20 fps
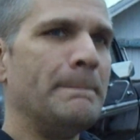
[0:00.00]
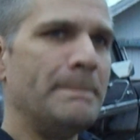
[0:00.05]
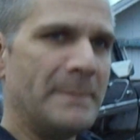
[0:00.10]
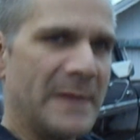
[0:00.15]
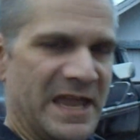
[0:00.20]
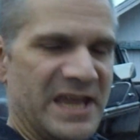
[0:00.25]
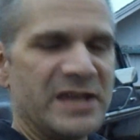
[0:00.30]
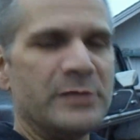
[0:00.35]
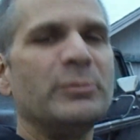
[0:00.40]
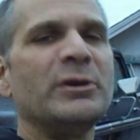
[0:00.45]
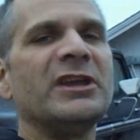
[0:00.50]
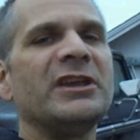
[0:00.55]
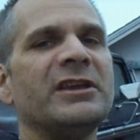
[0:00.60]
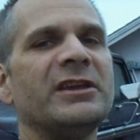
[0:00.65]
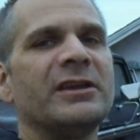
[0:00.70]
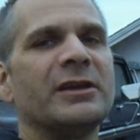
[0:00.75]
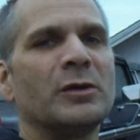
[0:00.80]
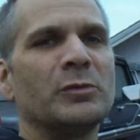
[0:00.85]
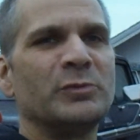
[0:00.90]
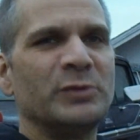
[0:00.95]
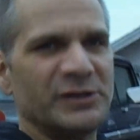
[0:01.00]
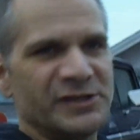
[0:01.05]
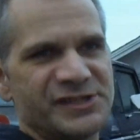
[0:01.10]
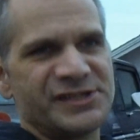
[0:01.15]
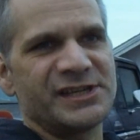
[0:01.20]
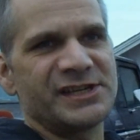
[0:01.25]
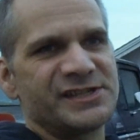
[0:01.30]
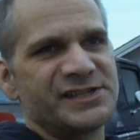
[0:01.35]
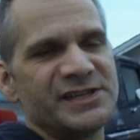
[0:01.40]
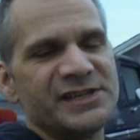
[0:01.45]
maybe put
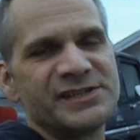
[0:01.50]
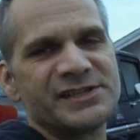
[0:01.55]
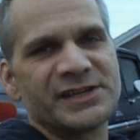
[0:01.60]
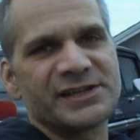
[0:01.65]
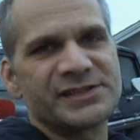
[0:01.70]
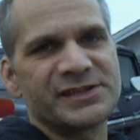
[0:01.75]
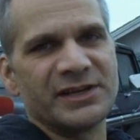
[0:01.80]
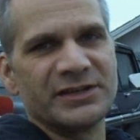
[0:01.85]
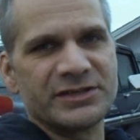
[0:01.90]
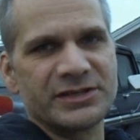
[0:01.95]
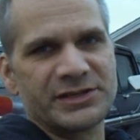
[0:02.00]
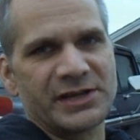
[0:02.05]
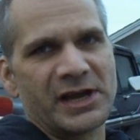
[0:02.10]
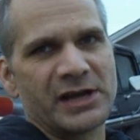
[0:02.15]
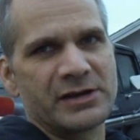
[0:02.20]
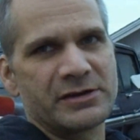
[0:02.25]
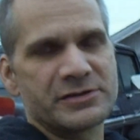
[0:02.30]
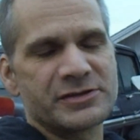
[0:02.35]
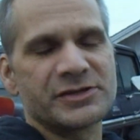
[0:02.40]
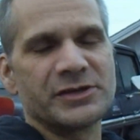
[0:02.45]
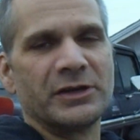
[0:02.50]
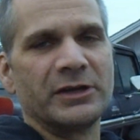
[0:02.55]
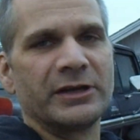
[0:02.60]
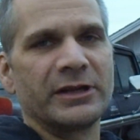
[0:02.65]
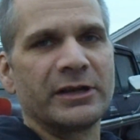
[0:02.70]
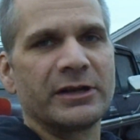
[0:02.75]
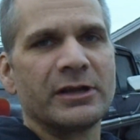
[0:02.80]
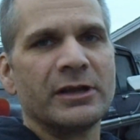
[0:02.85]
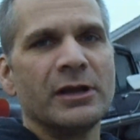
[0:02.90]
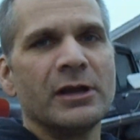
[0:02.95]
66-inch tires on
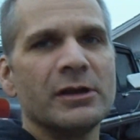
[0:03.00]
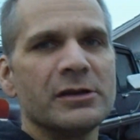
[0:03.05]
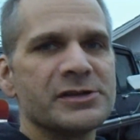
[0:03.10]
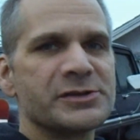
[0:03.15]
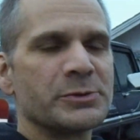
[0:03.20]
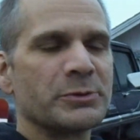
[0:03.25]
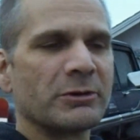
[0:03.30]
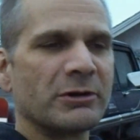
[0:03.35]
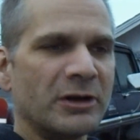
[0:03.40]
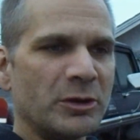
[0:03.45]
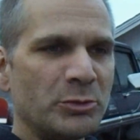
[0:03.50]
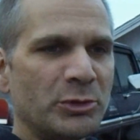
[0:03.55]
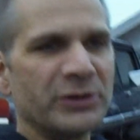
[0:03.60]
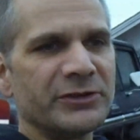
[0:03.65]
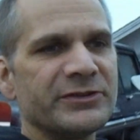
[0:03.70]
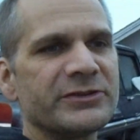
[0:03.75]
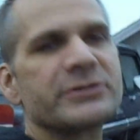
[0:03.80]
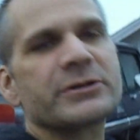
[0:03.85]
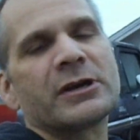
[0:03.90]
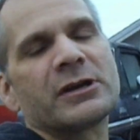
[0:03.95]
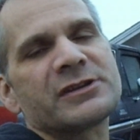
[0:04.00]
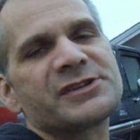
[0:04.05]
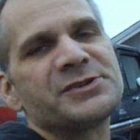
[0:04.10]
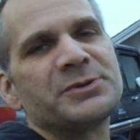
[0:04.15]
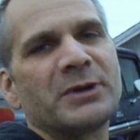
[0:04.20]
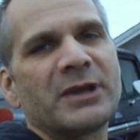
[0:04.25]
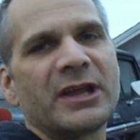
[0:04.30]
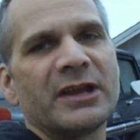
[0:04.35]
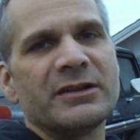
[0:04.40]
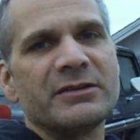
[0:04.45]
it. So we're going to build the truck
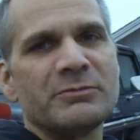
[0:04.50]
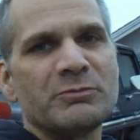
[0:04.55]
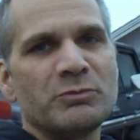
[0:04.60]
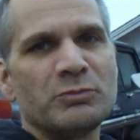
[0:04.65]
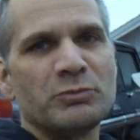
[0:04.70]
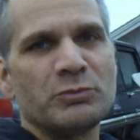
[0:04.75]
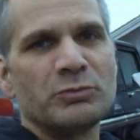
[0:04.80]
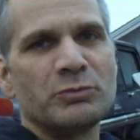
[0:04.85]
so it can